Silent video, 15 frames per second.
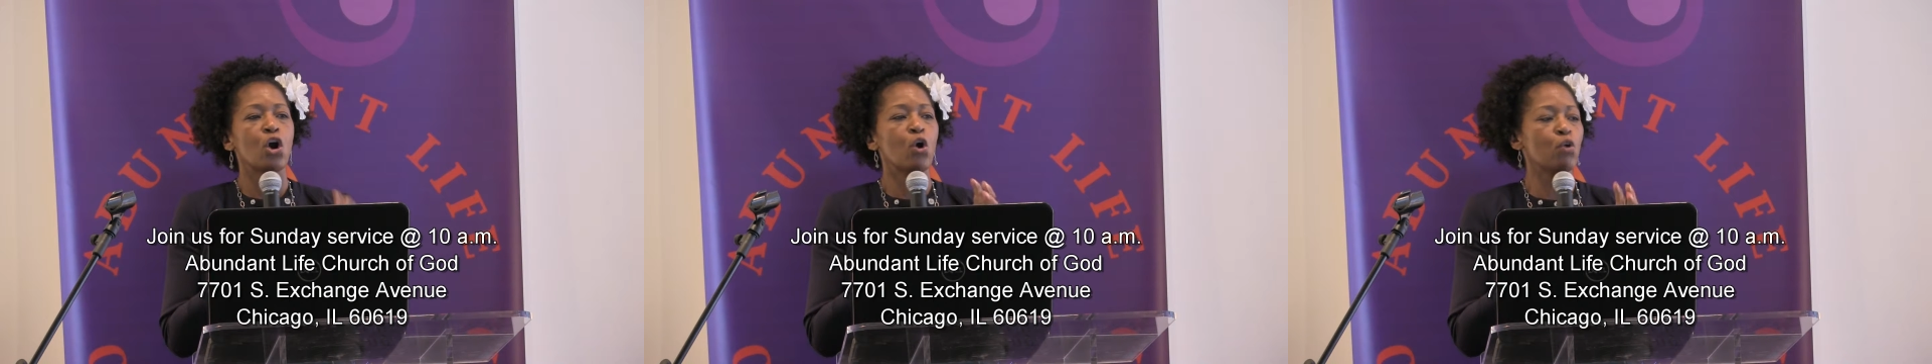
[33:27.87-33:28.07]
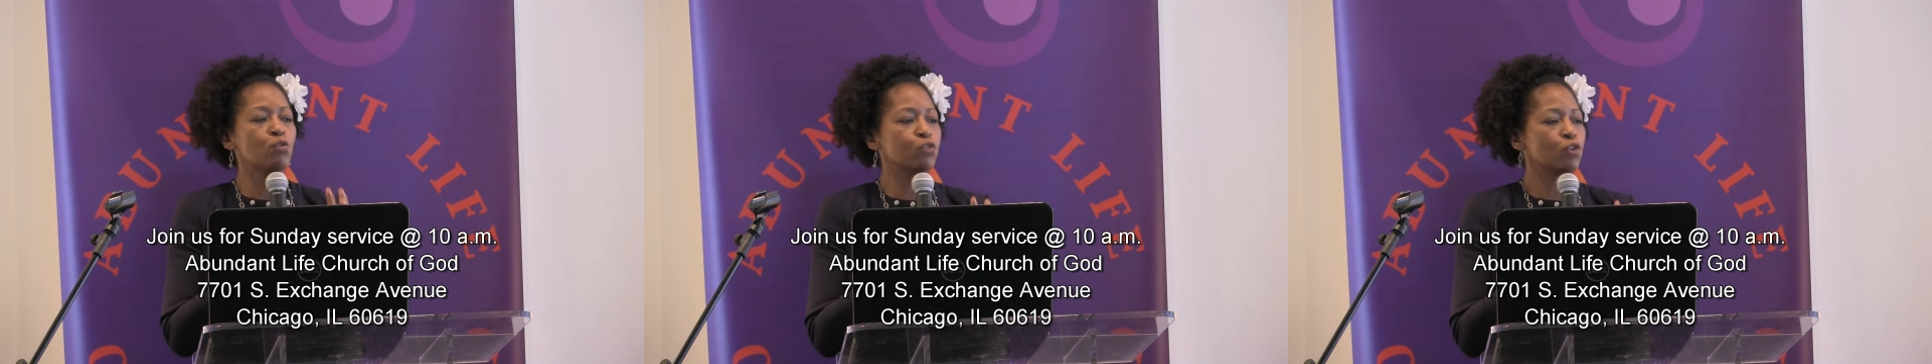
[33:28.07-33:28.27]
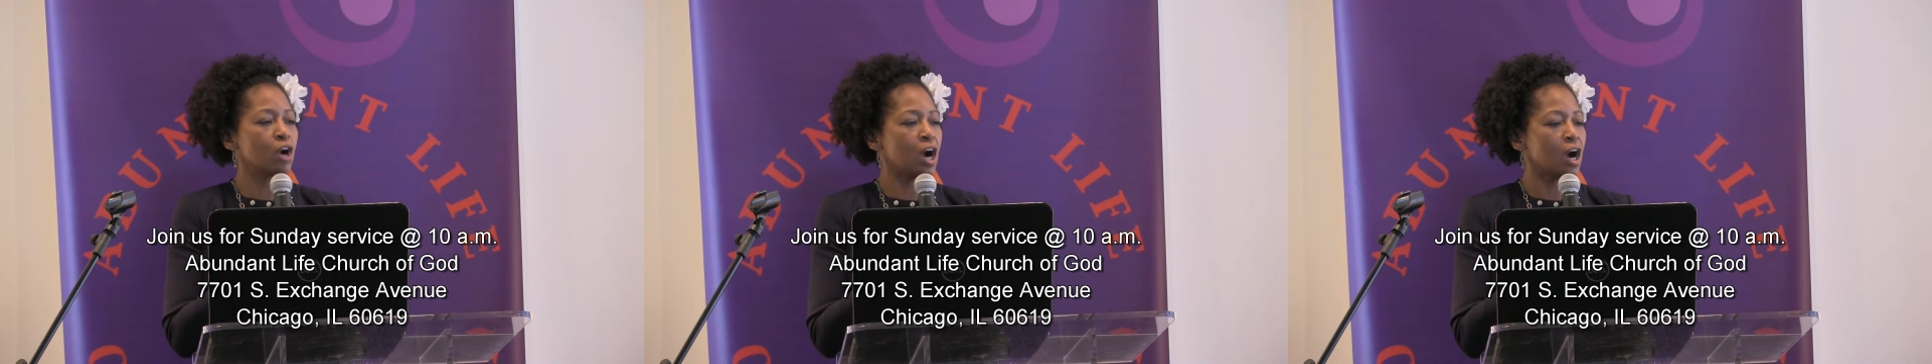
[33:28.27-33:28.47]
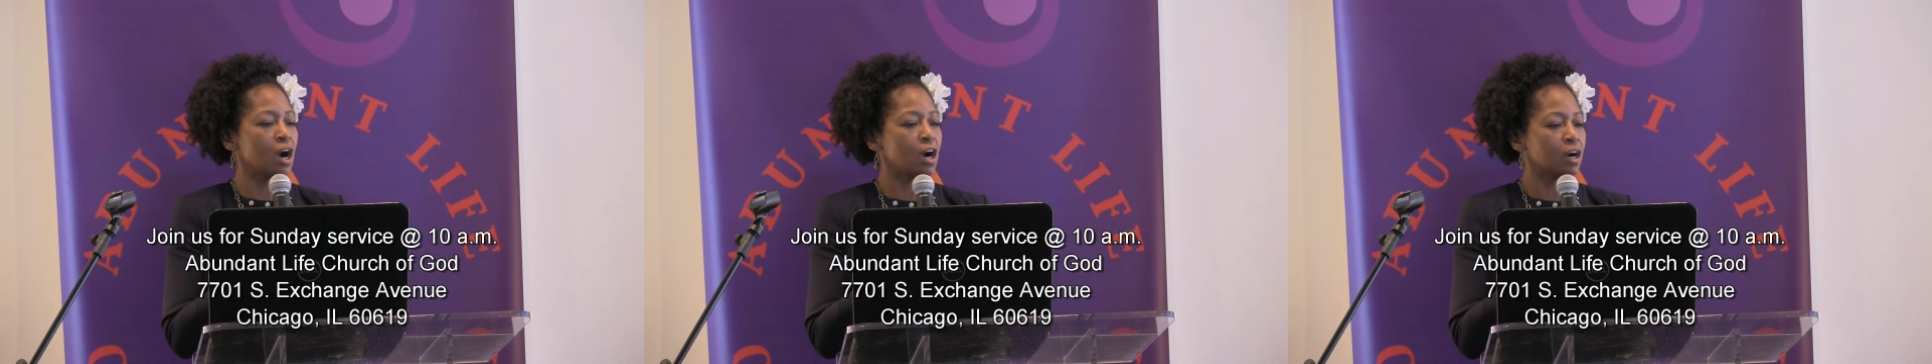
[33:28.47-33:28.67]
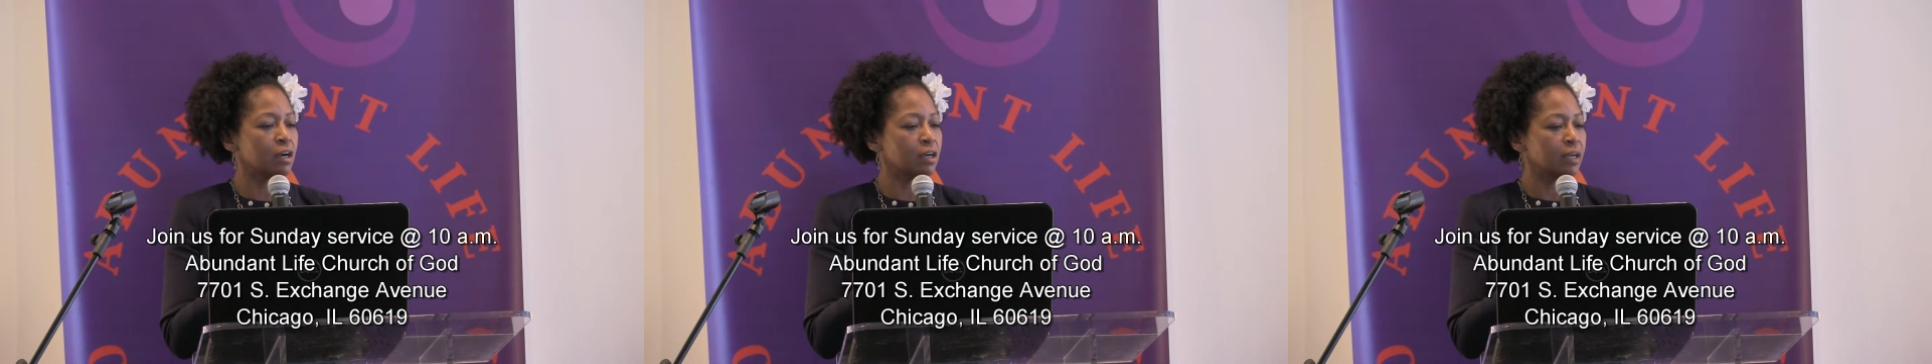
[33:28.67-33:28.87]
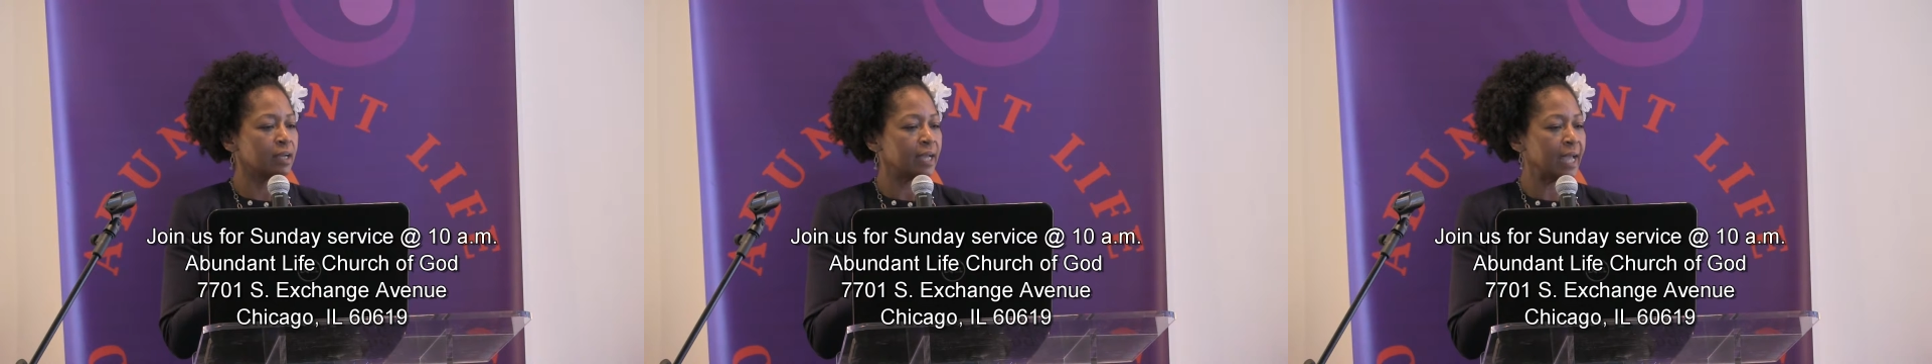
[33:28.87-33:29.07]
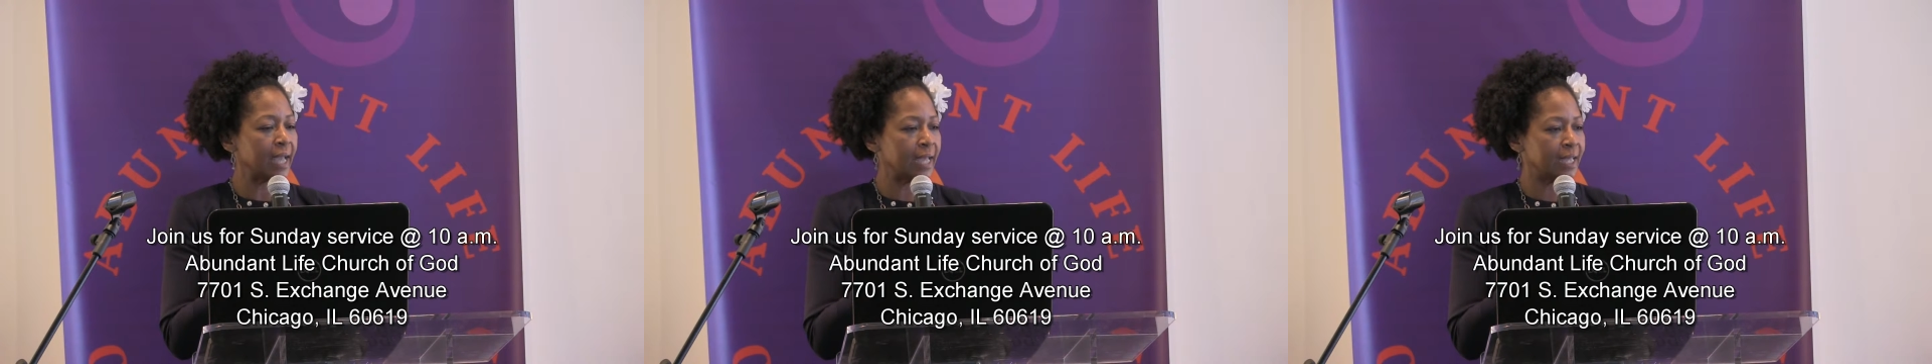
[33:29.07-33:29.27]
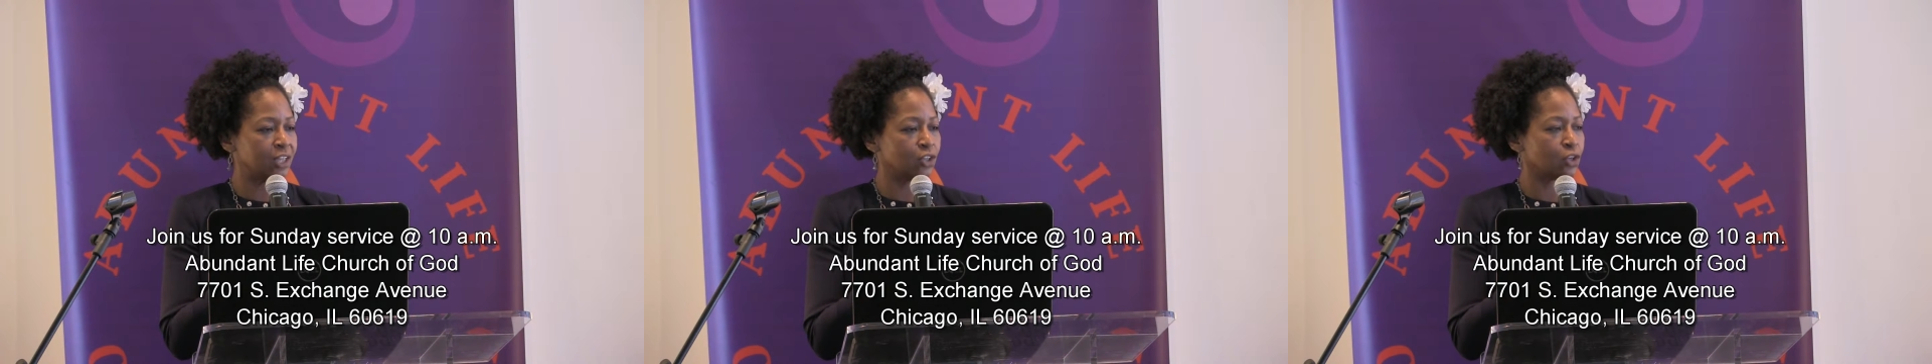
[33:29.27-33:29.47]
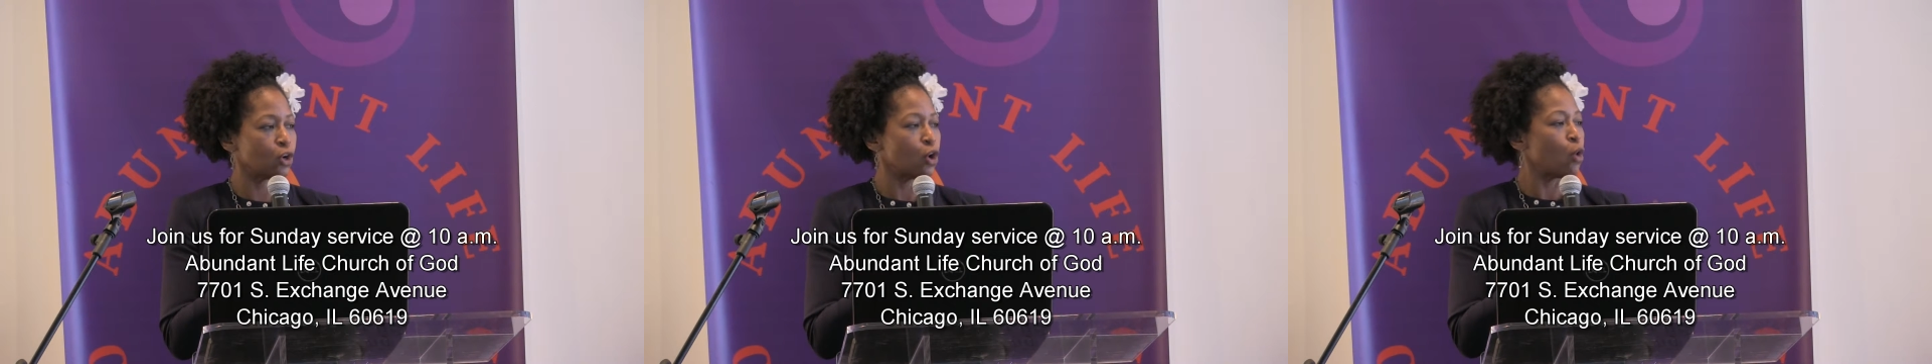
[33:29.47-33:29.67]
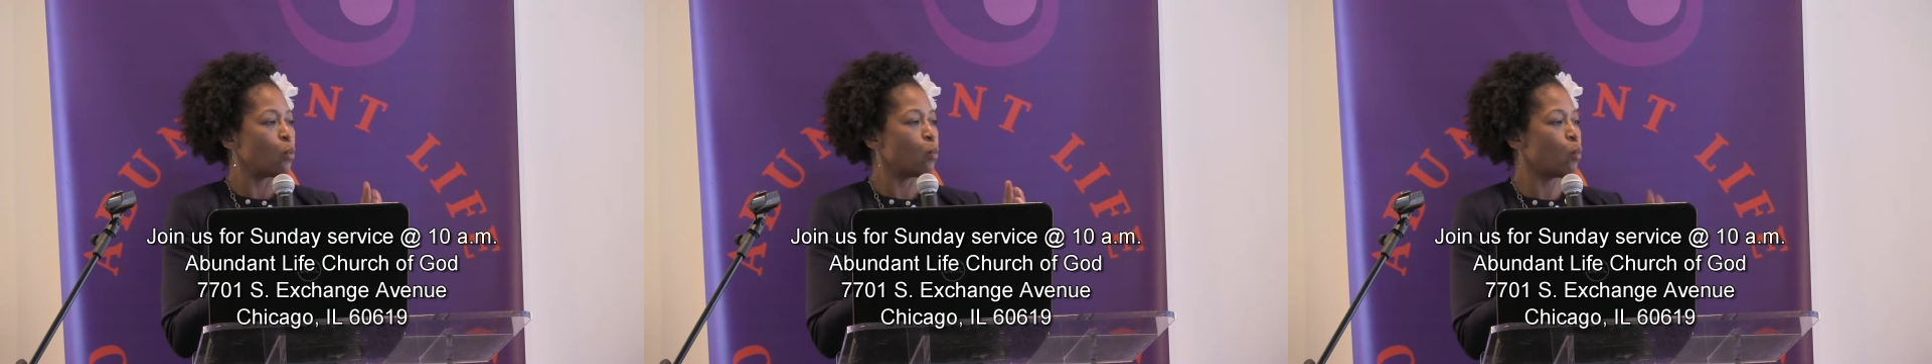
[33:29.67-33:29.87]
over our
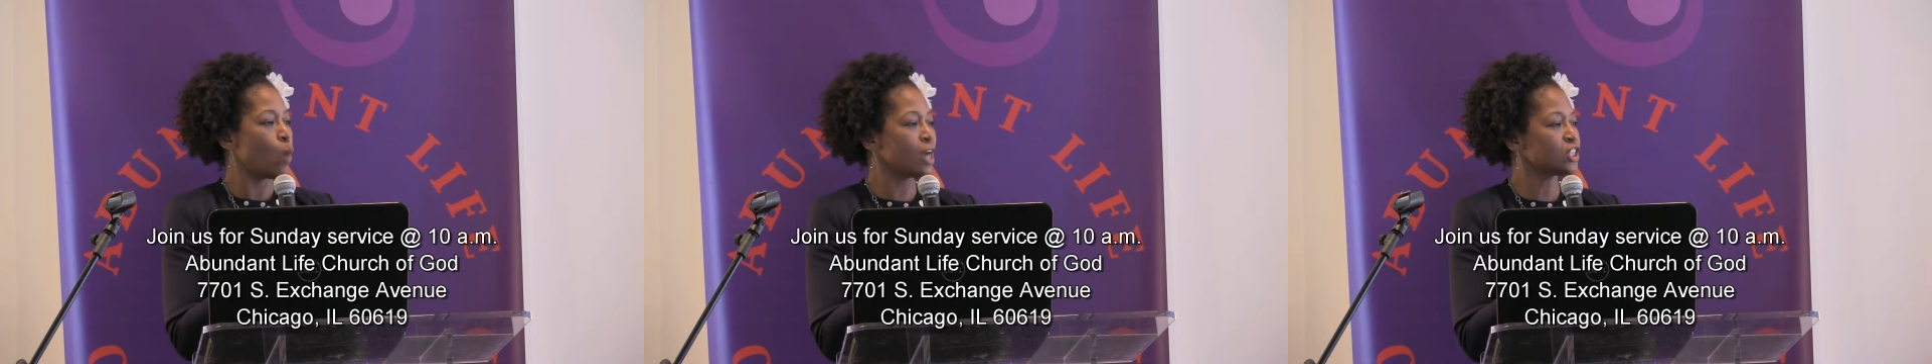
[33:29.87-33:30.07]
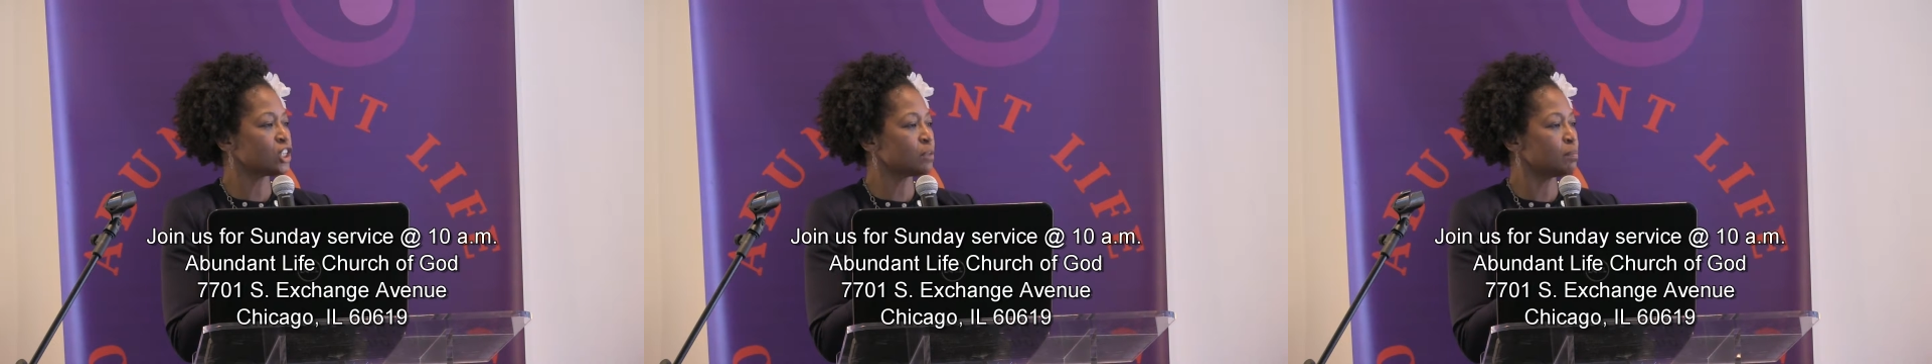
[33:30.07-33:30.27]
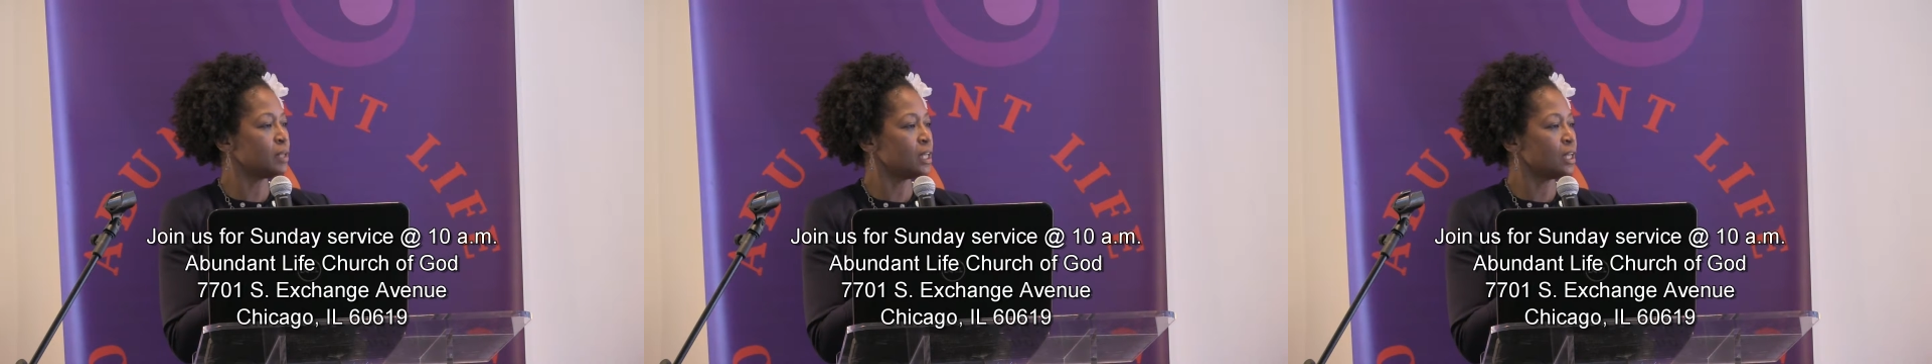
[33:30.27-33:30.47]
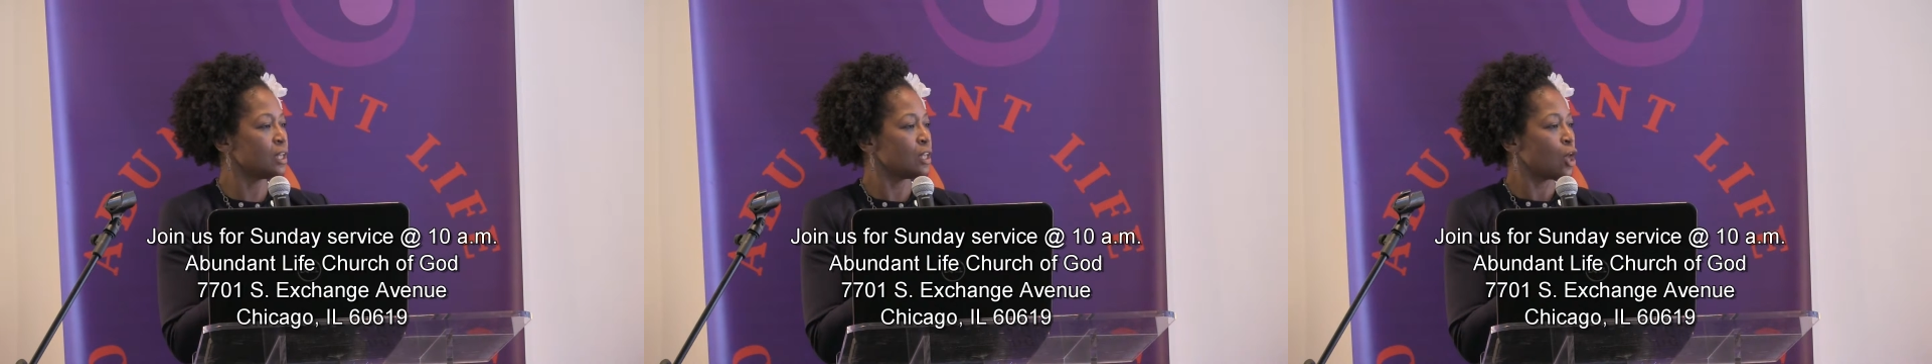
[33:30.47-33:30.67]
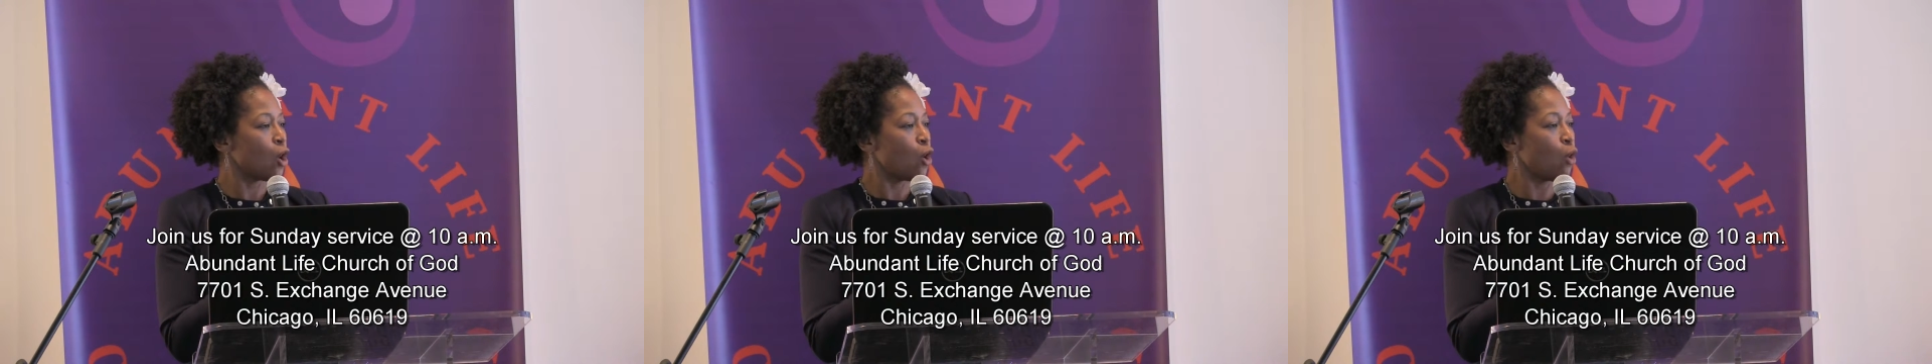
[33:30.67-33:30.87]
anger, watchmen